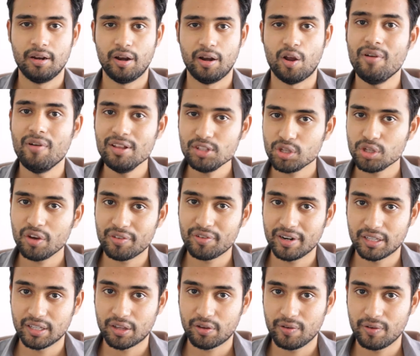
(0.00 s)
Now once you have
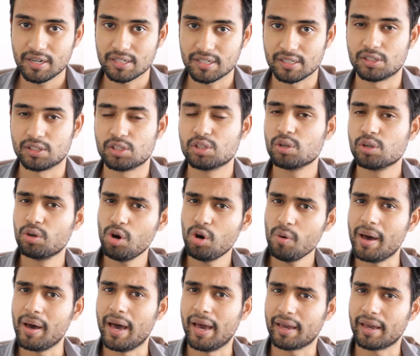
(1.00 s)
read the questions,
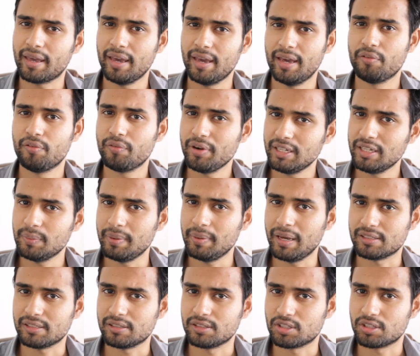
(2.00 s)
go back and read the
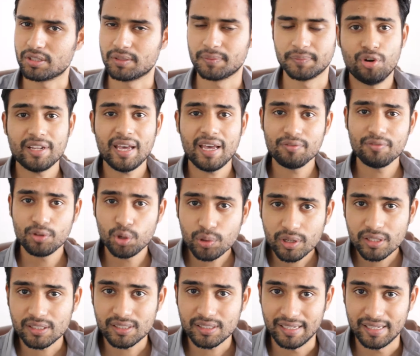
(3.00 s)
passage. What I have
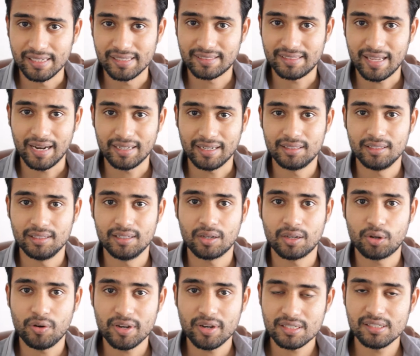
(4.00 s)
noticed is that the
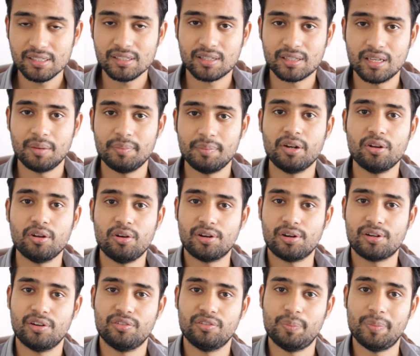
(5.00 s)
questions come in
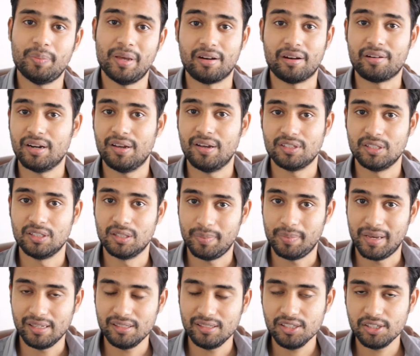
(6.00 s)
order of the paragraphs in the
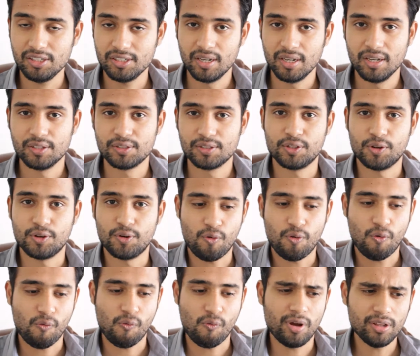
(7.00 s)
passage.
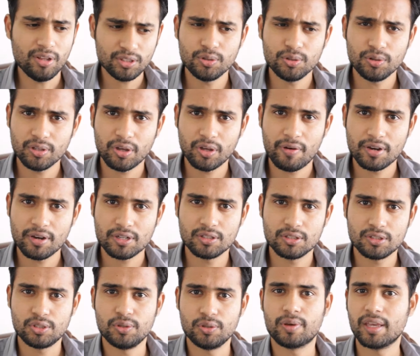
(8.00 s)
So once you know the
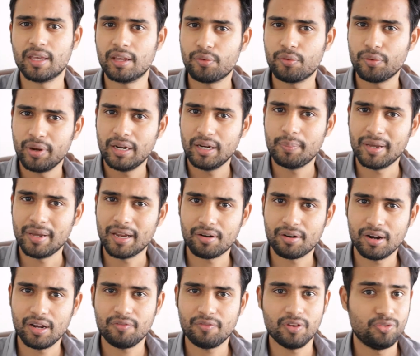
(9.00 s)
questions, you can read a
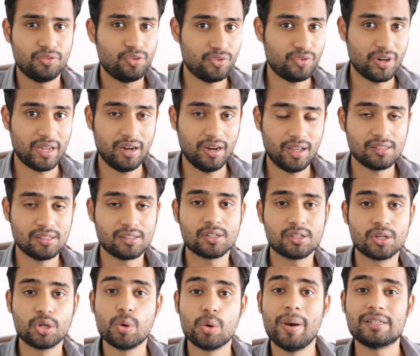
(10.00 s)
paragraph. If you find an
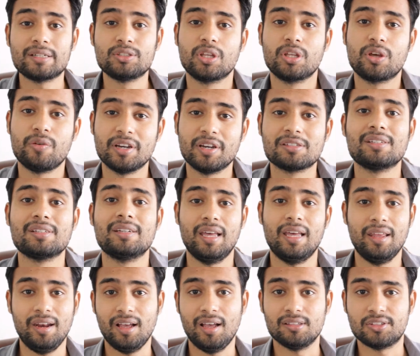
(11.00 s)
answer, go back to the question
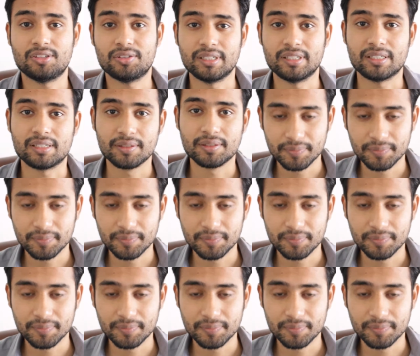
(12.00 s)
and answer it.